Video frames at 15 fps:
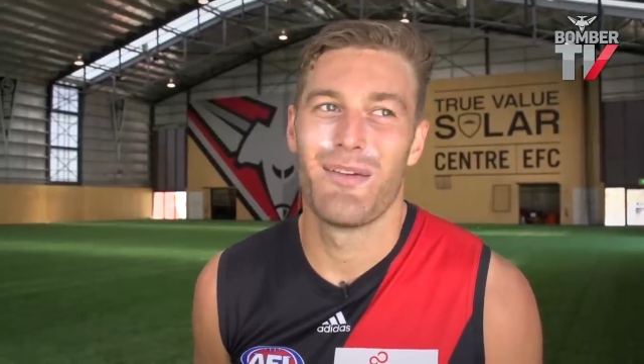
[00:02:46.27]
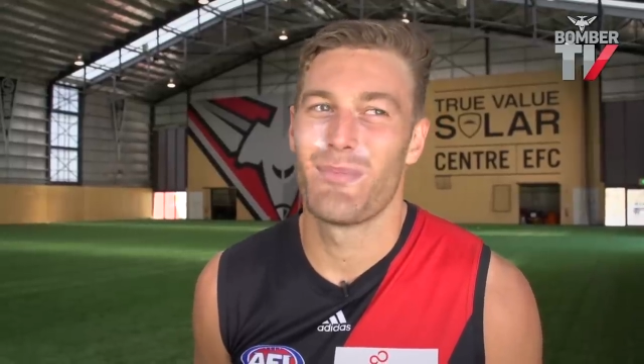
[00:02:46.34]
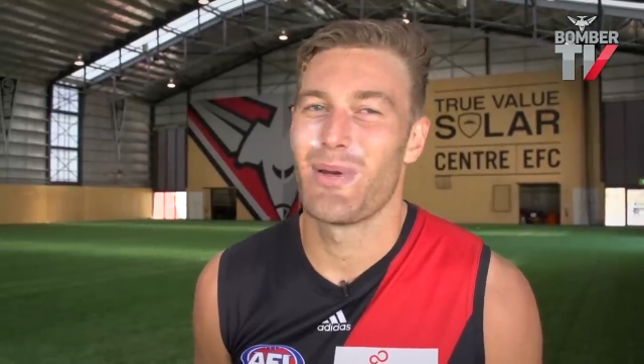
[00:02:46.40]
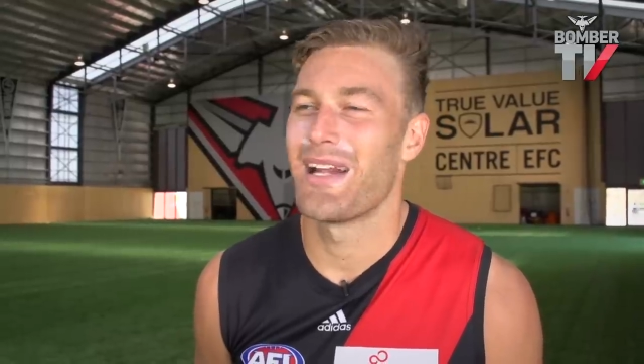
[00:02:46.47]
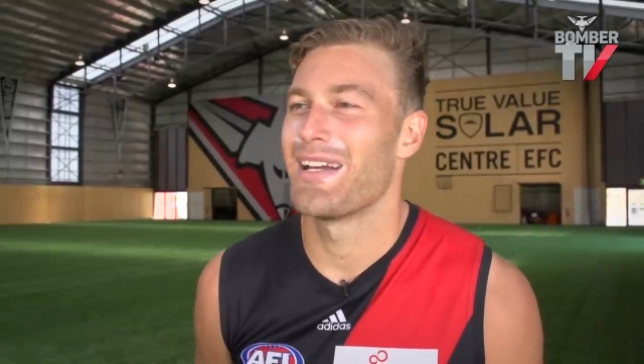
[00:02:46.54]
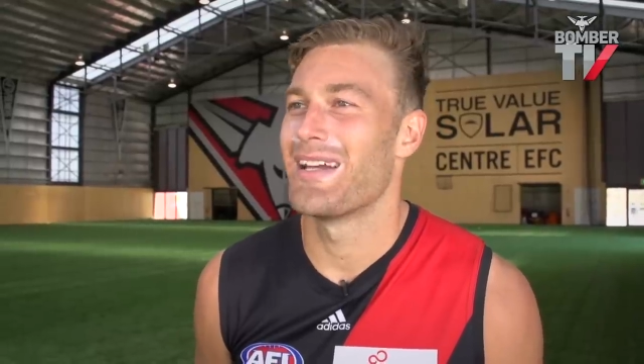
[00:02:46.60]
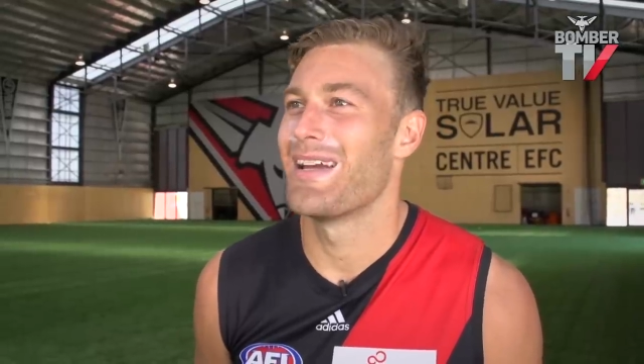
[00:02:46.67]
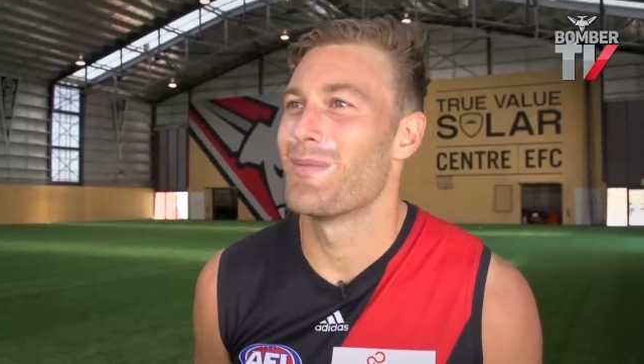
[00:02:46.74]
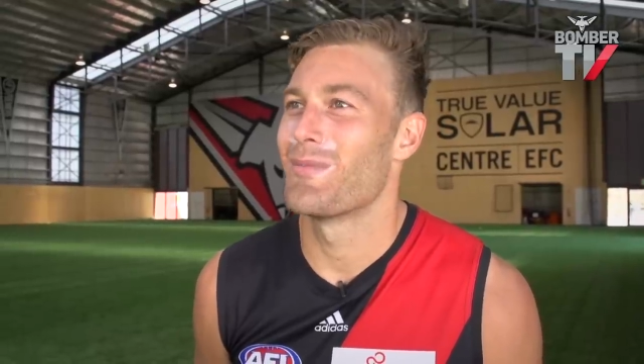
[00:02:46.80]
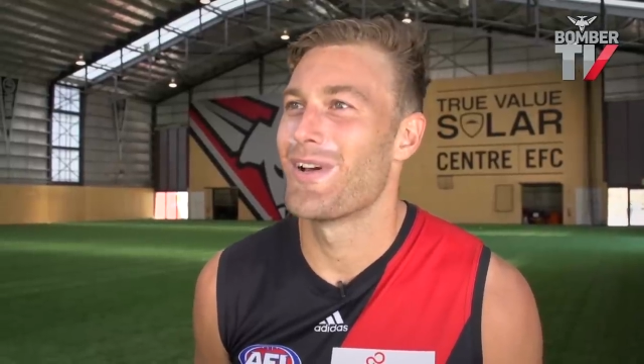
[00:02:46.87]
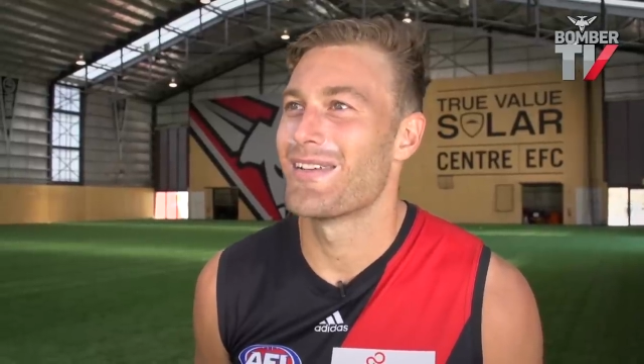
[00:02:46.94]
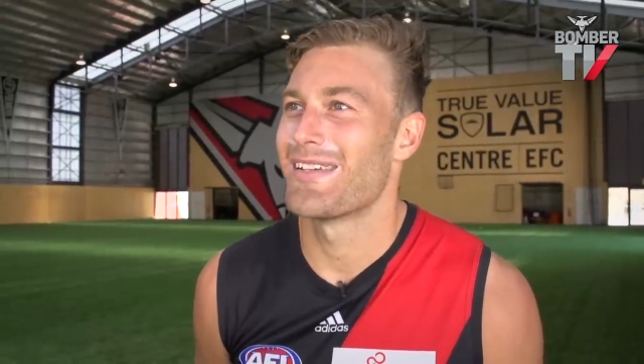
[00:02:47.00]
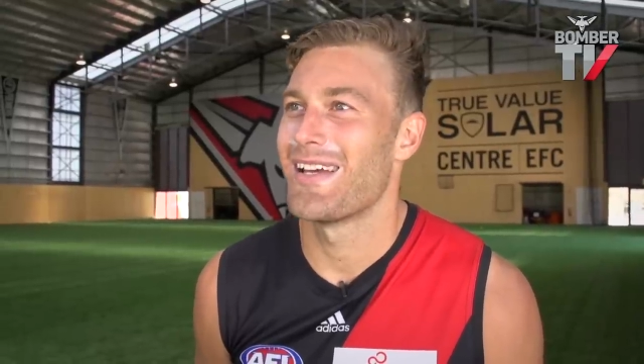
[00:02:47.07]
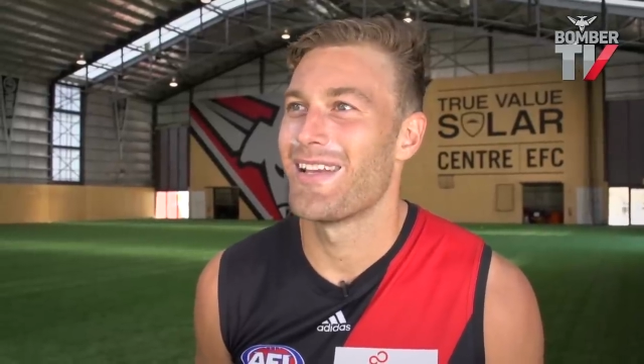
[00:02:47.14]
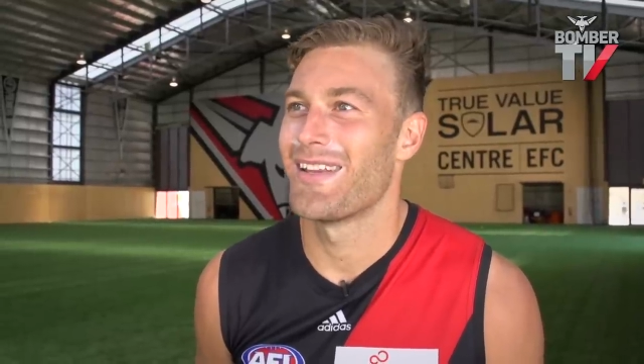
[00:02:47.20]
and Paddy
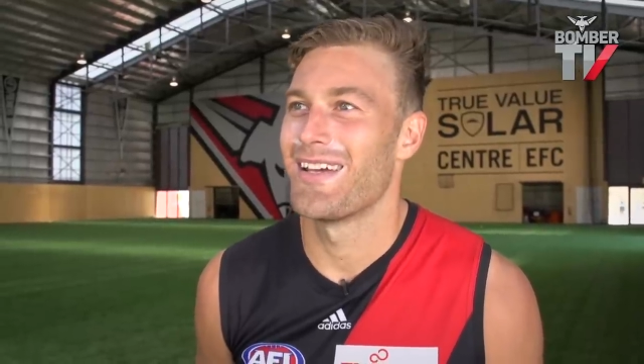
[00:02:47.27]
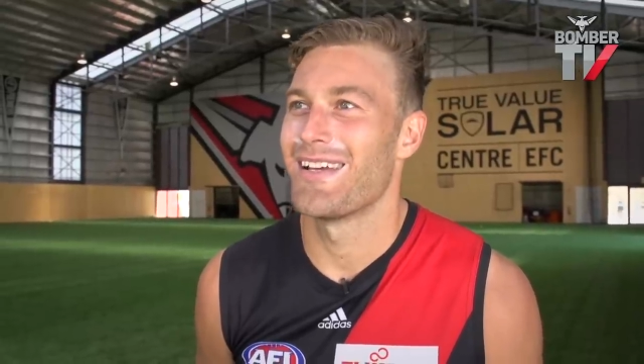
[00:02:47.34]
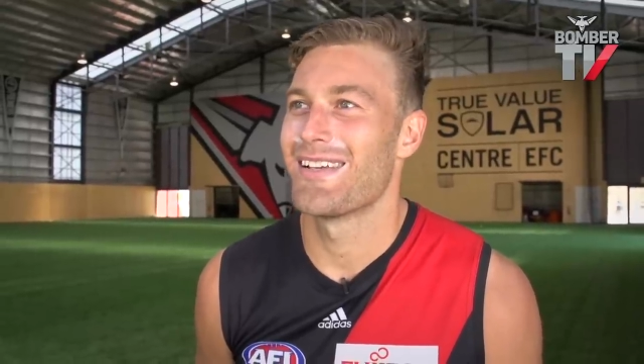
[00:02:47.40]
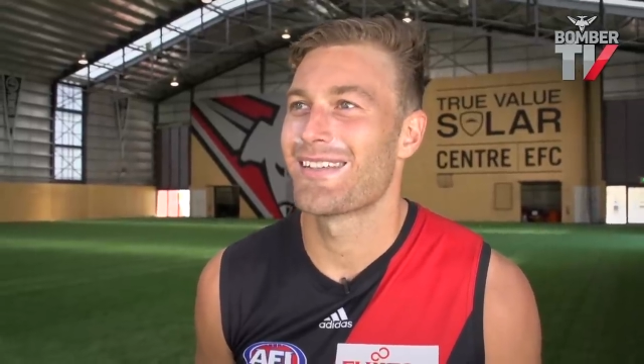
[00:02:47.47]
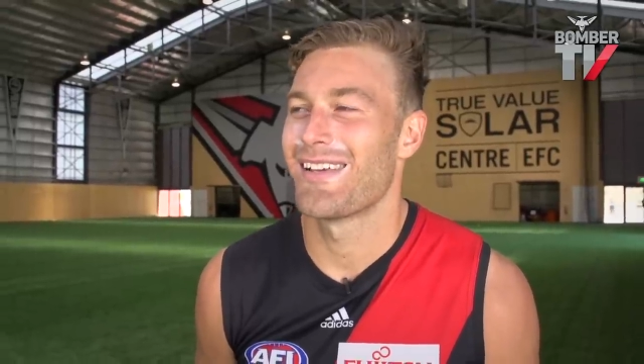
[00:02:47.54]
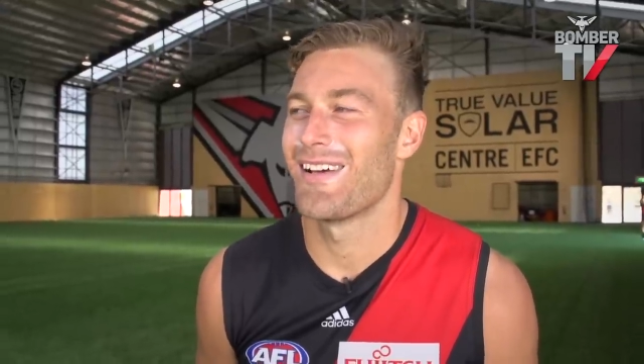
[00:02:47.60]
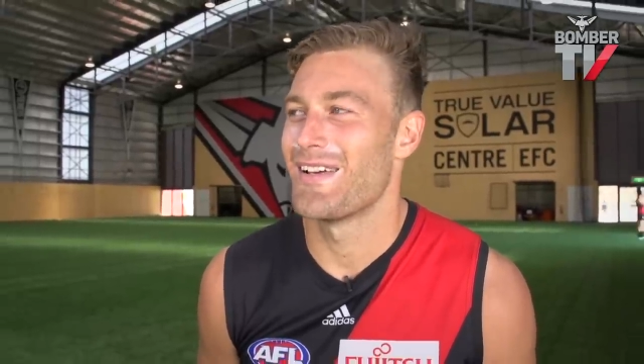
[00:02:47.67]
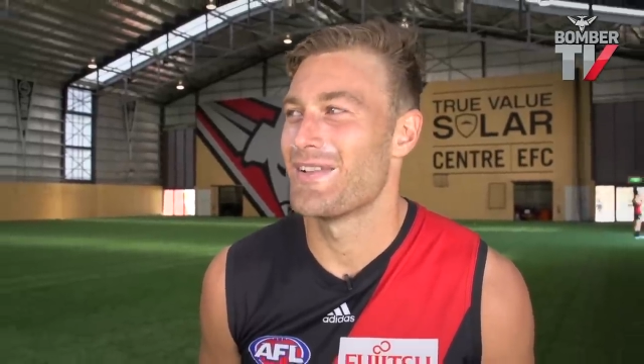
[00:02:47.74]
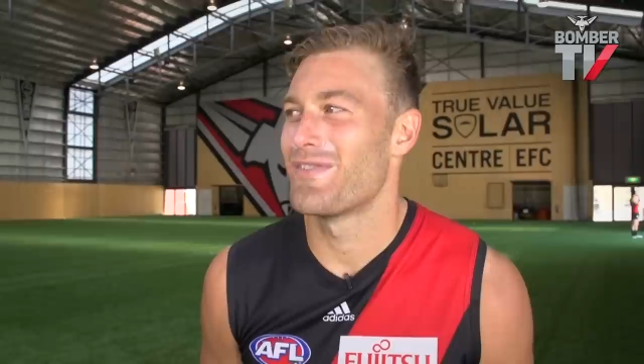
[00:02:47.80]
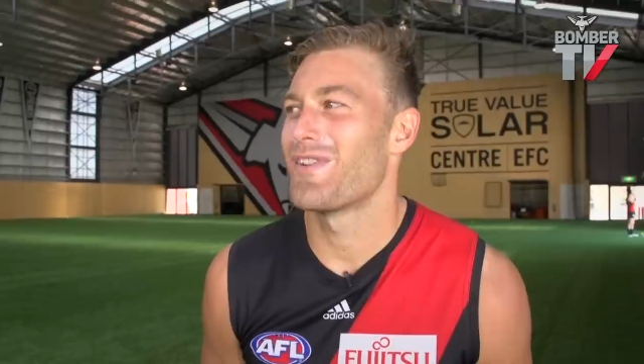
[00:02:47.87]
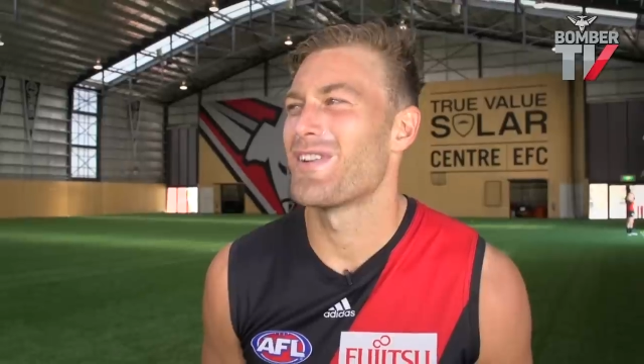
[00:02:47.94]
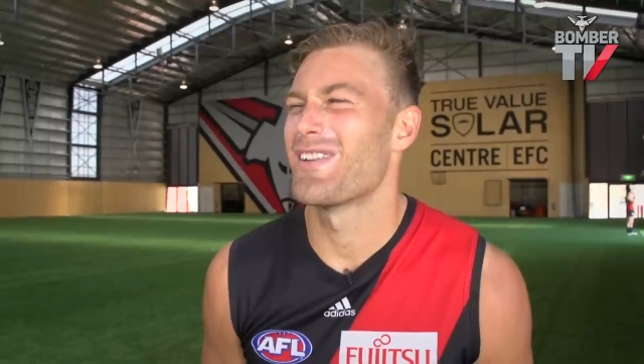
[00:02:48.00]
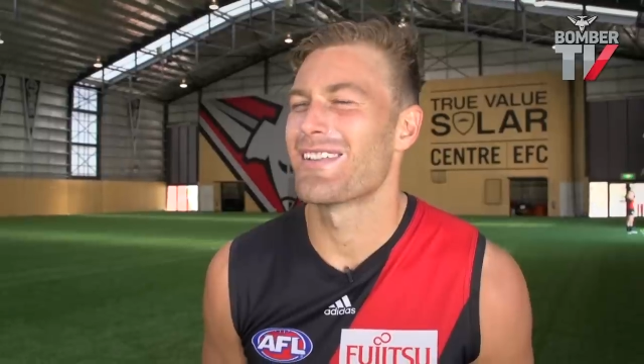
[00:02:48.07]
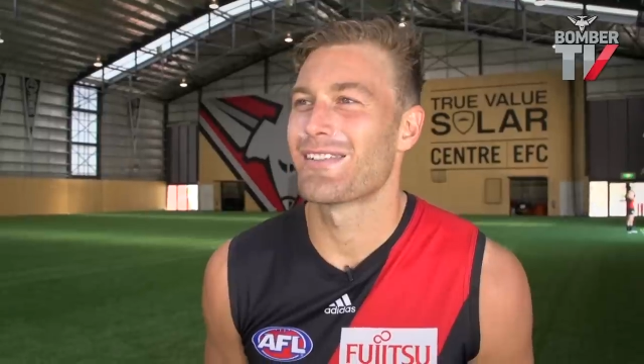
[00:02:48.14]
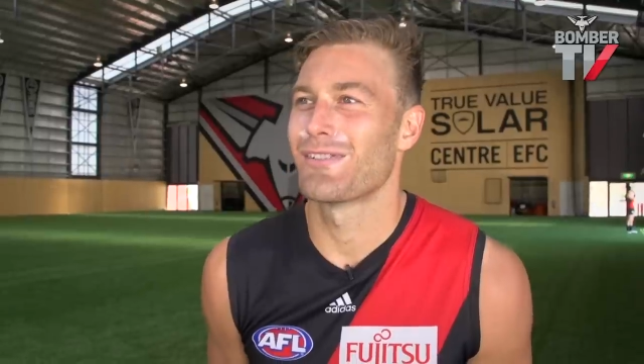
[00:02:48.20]
Ambrose out there, so he's
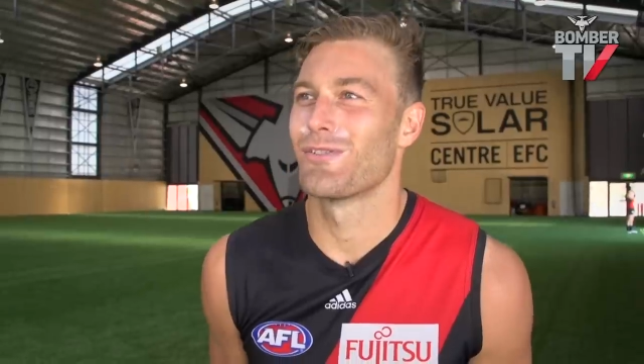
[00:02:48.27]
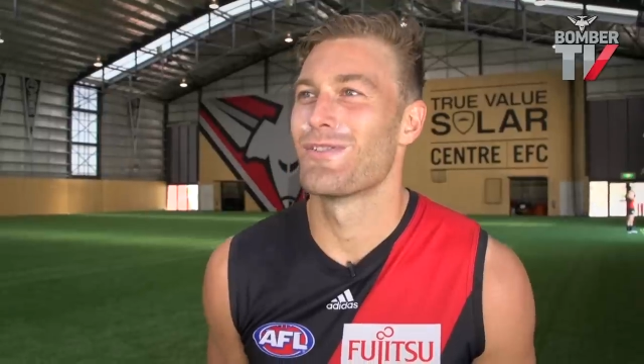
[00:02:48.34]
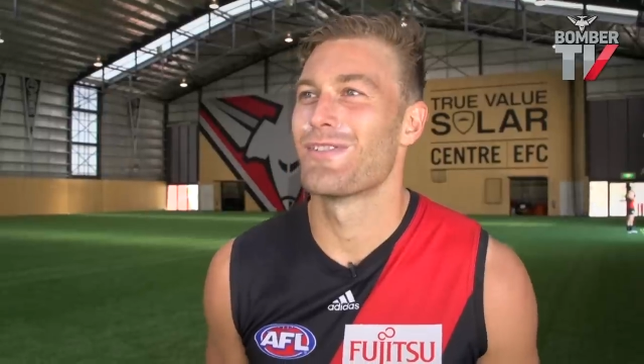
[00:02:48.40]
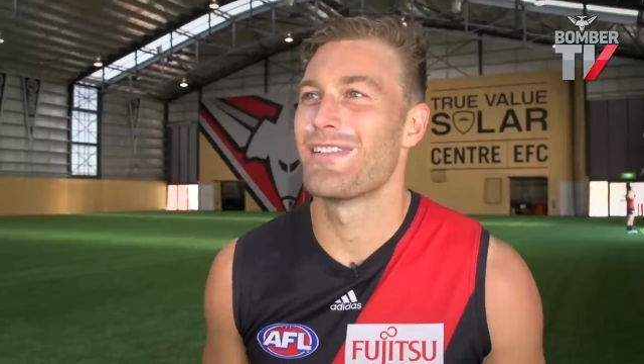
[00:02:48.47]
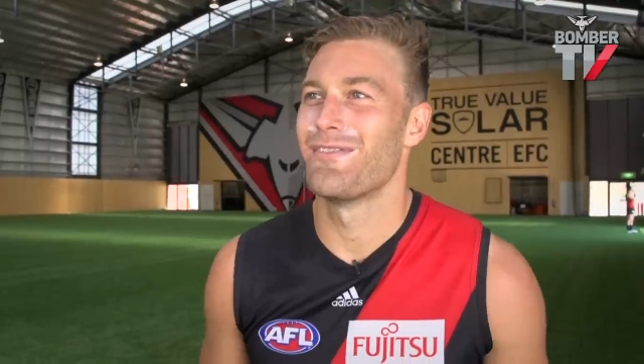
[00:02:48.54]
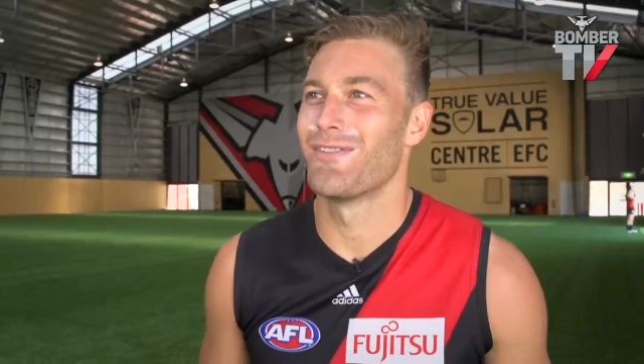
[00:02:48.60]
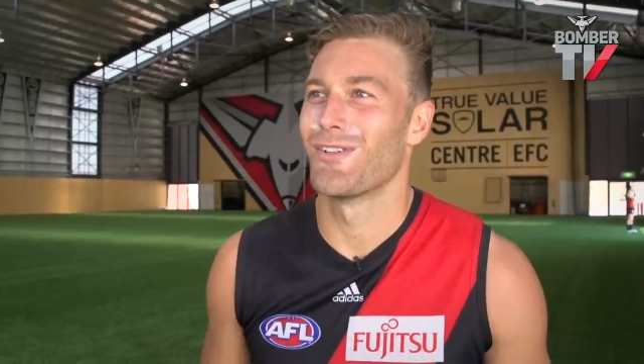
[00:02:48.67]
very exclusive.